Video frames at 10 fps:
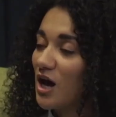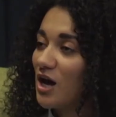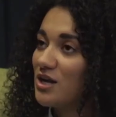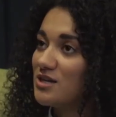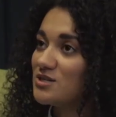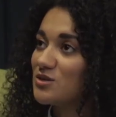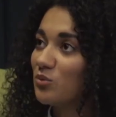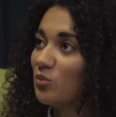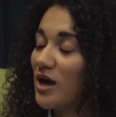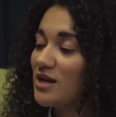And
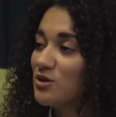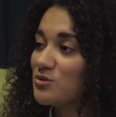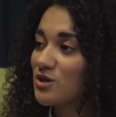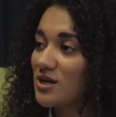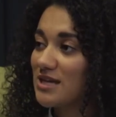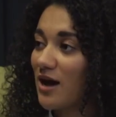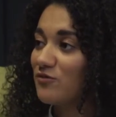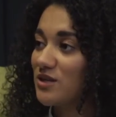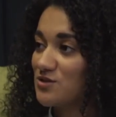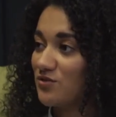when you started to
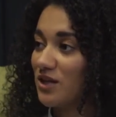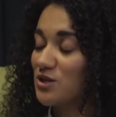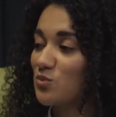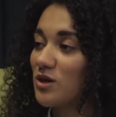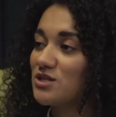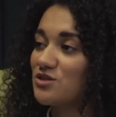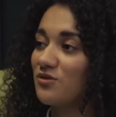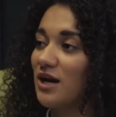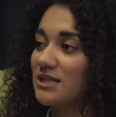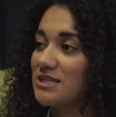have these feelings, when did you
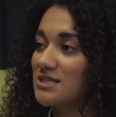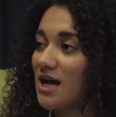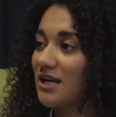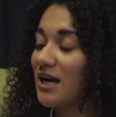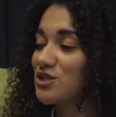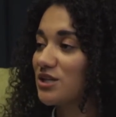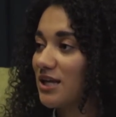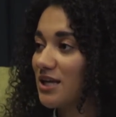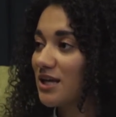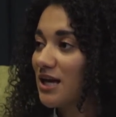finally decide,
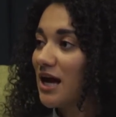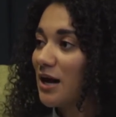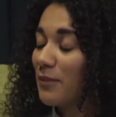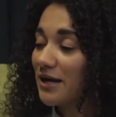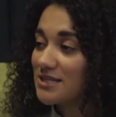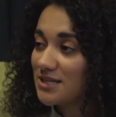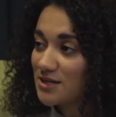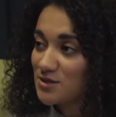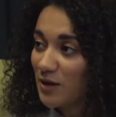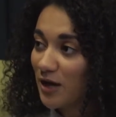actually, I might need to
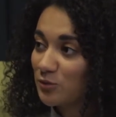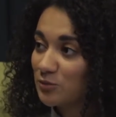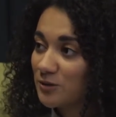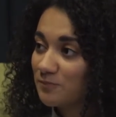get some help?